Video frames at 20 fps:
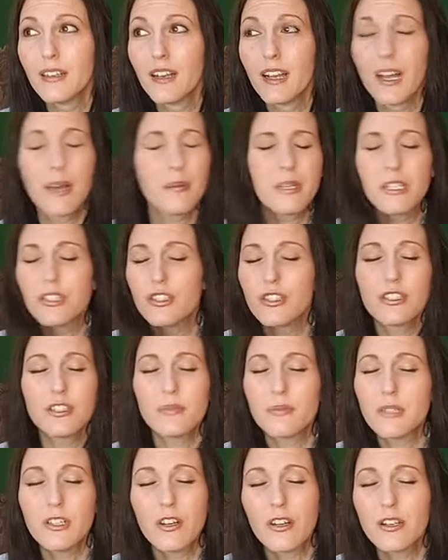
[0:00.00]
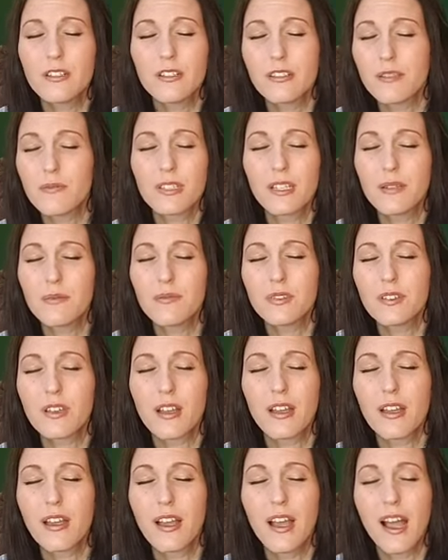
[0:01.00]
I mean, just to be honest, sometimes
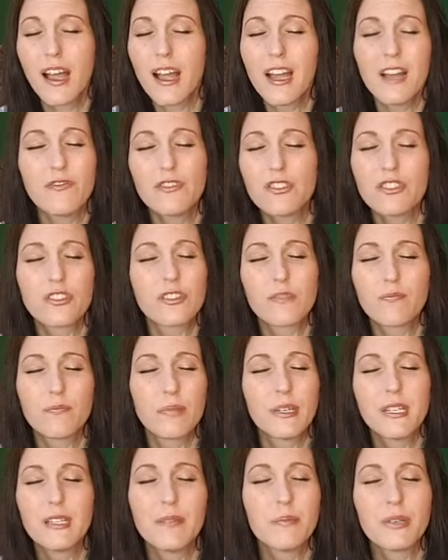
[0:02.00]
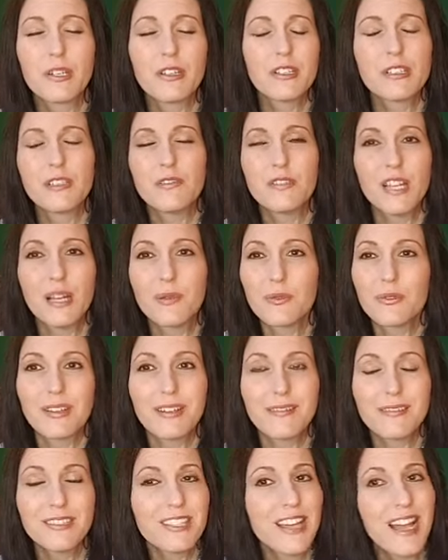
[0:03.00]
I have just been in periods of times where I would